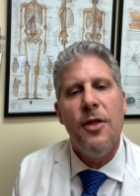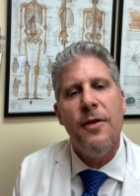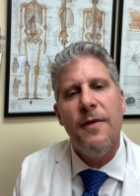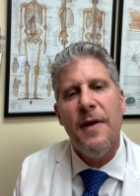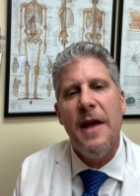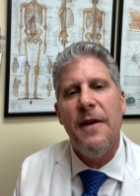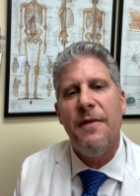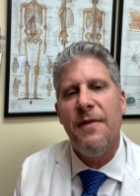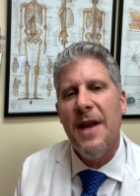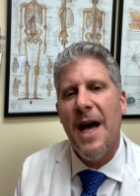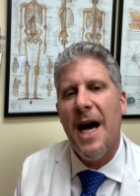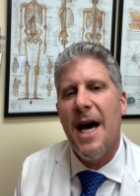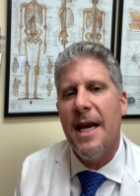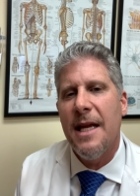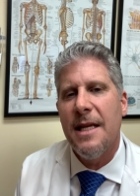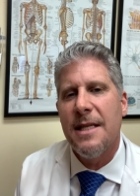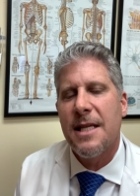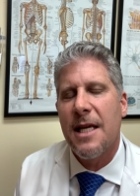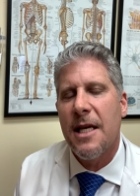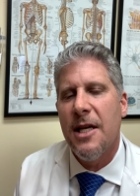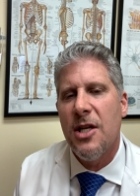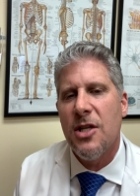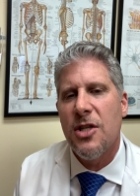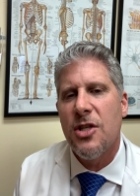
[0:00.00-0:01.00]
If not, it's
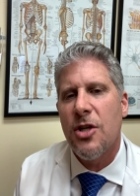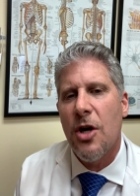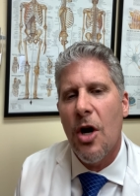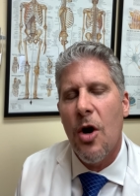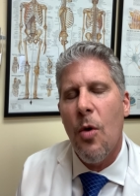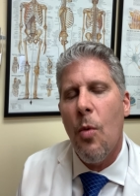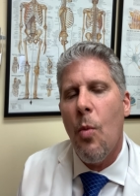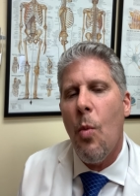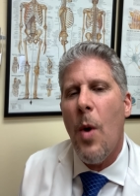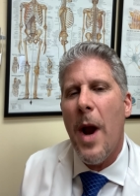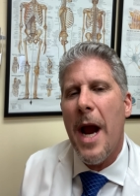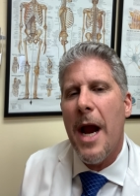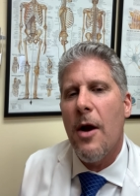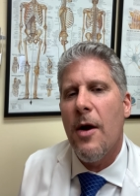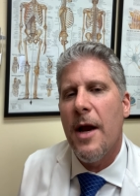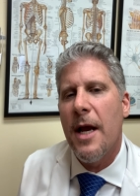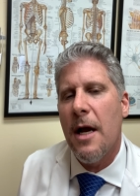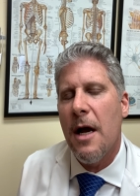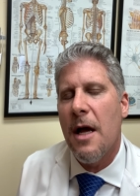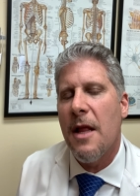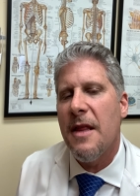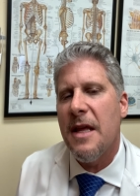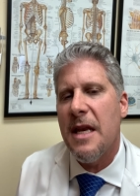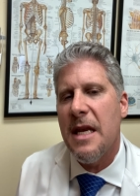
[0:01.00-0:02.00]
going to start wearing
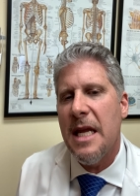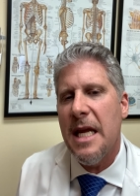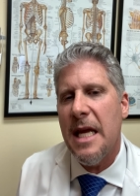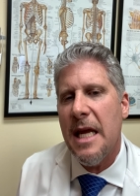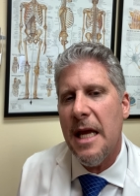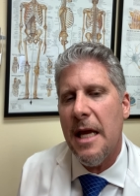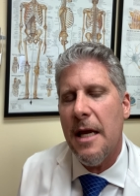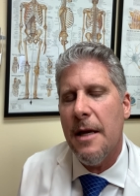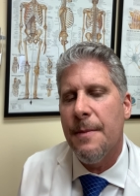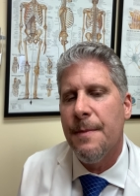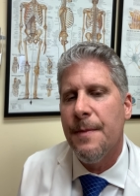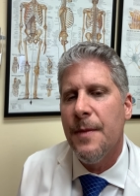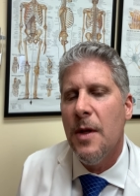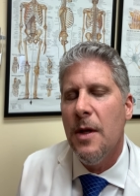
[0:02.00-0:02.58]
on the knee.